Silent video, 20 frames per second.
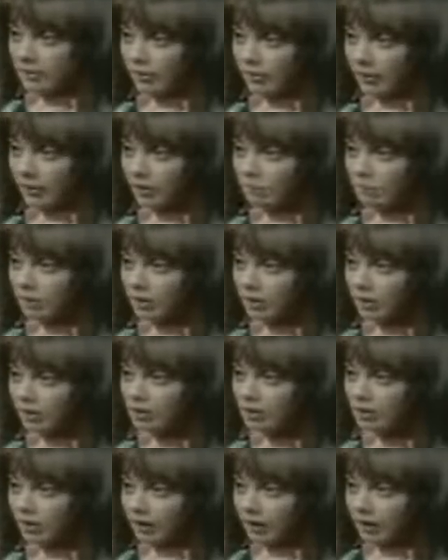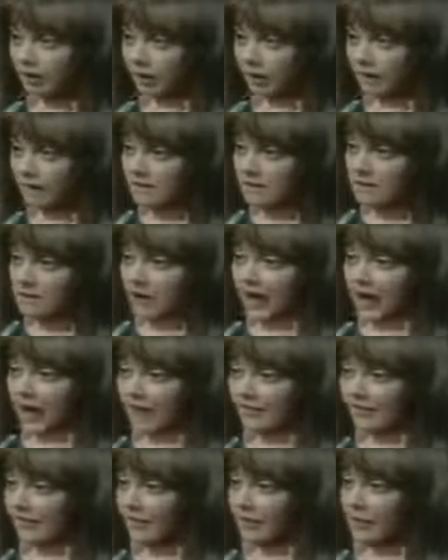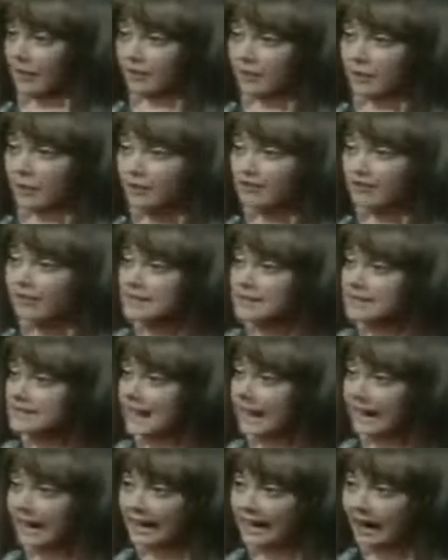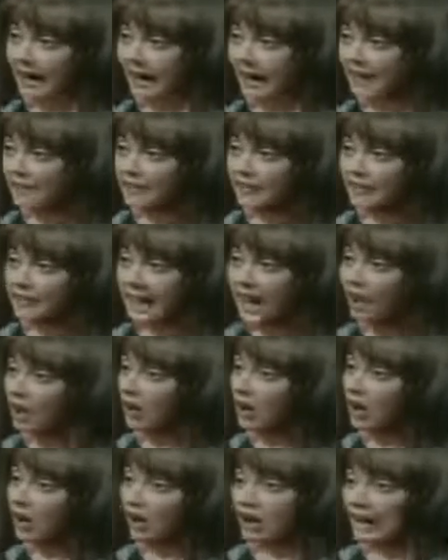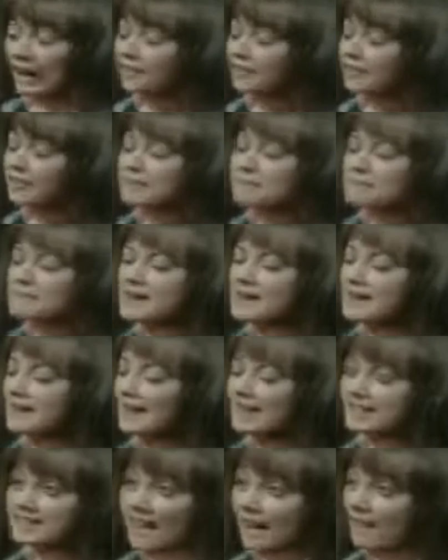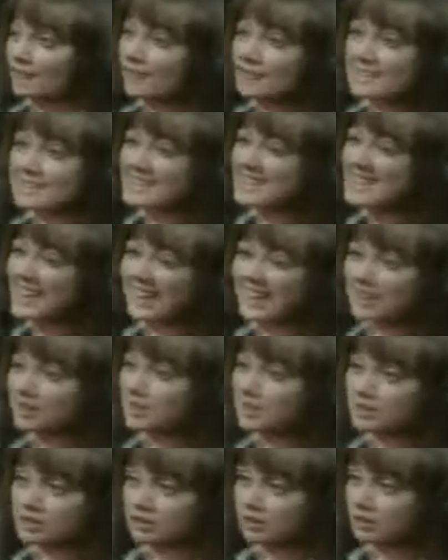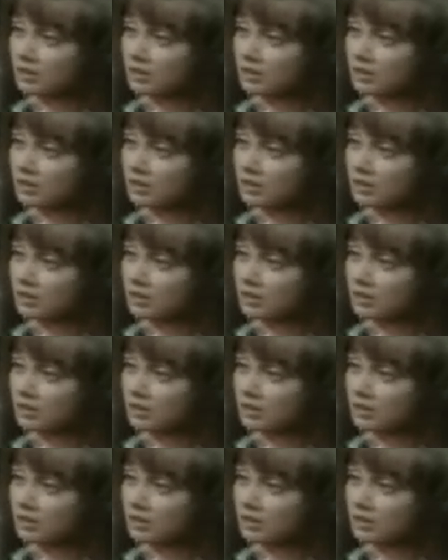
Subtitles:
Bonbon. I'll think of you every day, every hour, every minute, every second.